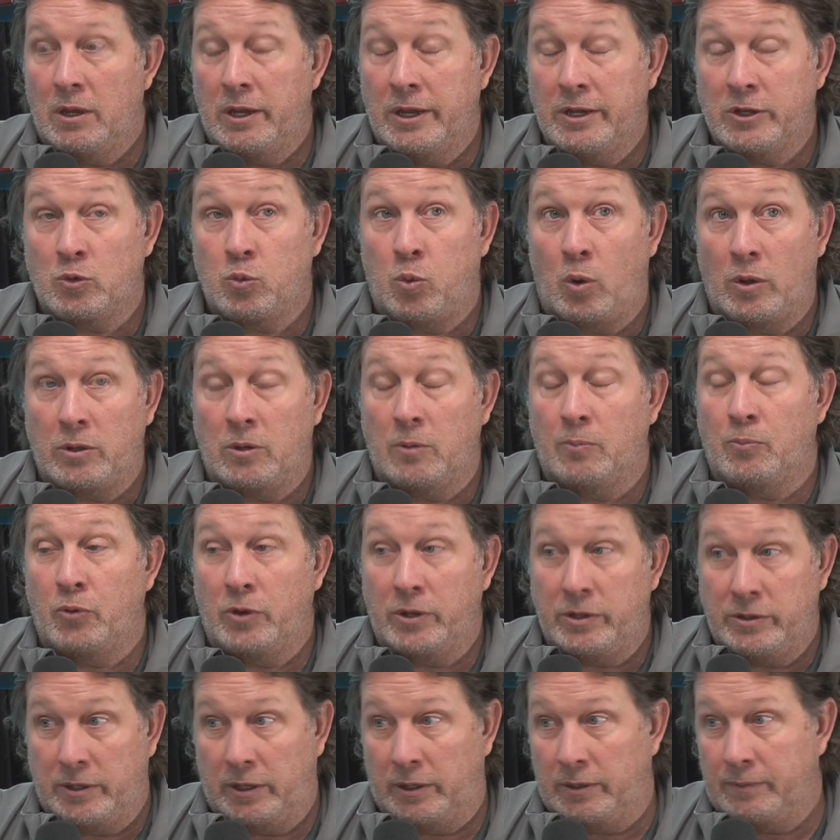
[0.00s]
It's what you're
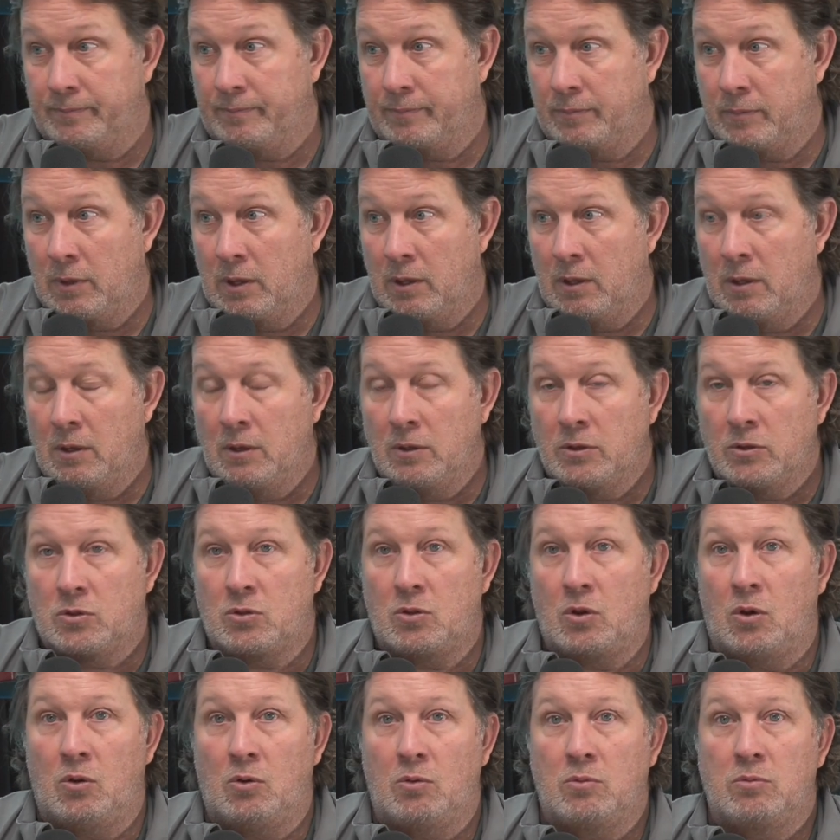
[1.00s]
breathing.
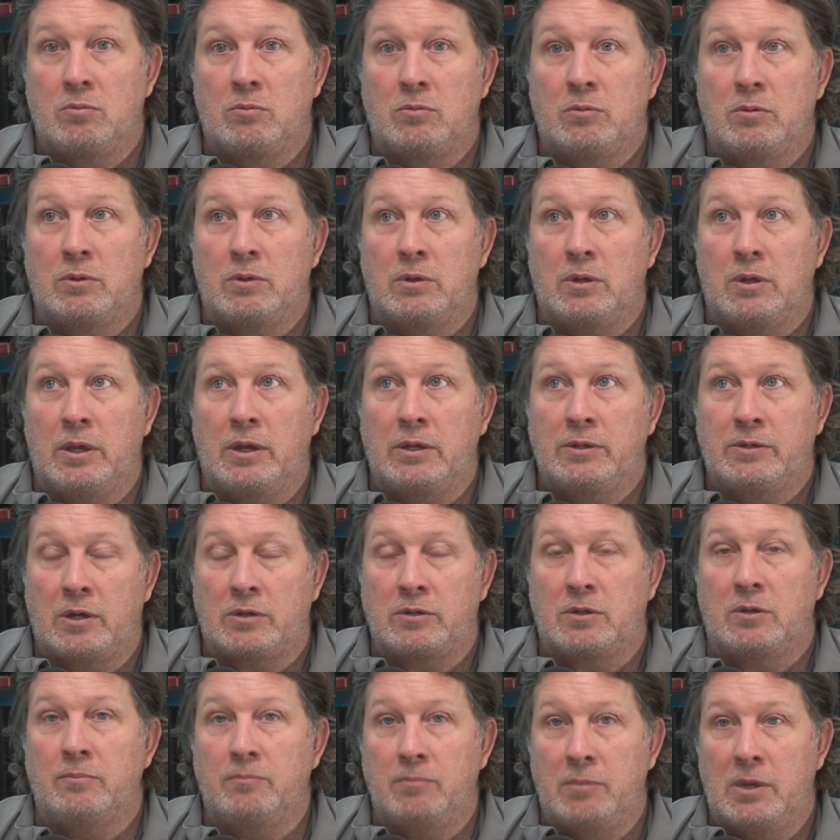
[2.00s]
So it
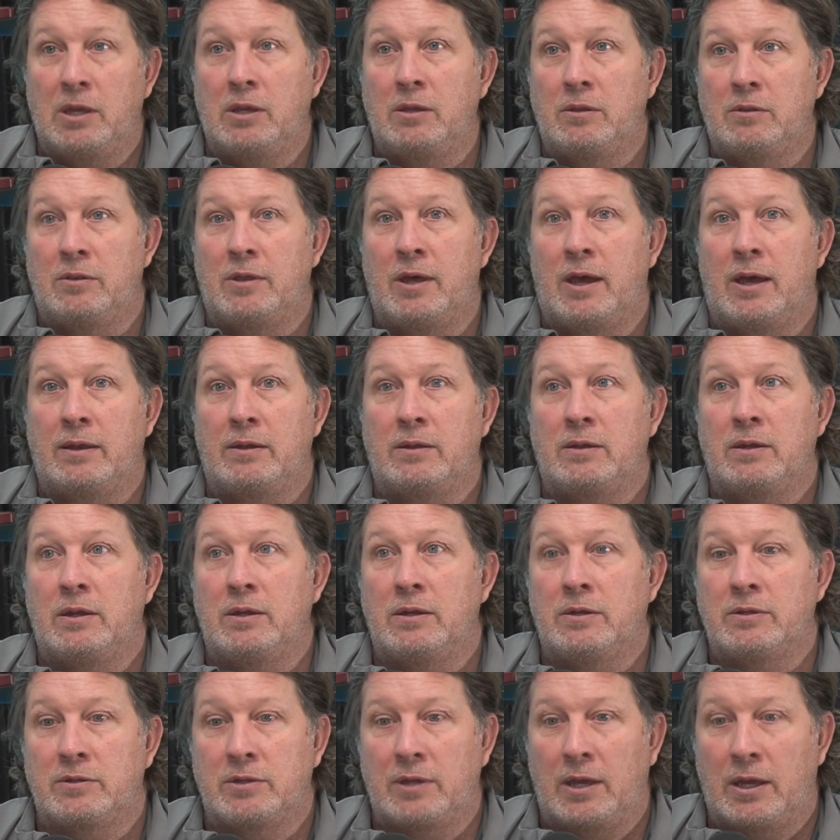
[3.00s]
doesn't mean that
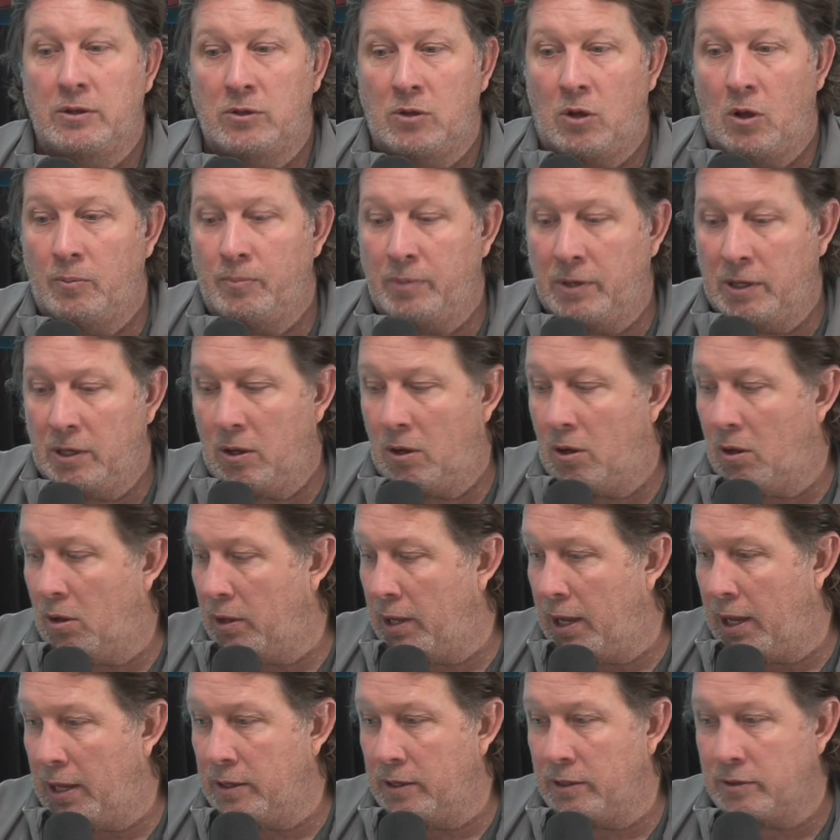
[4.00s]
it is the end-all
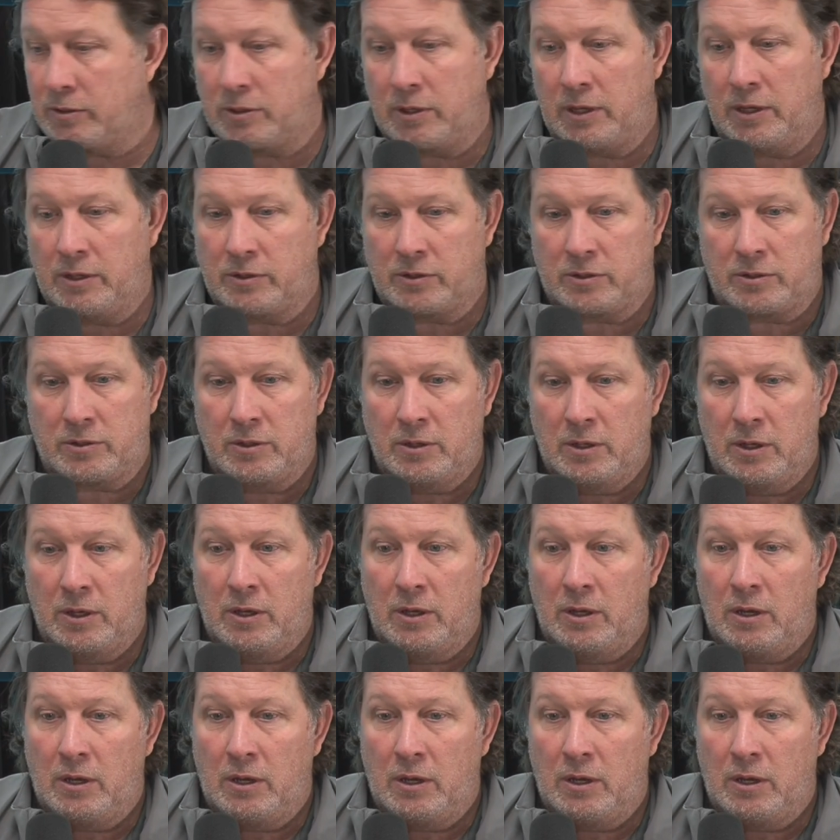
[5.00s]
be-all and it's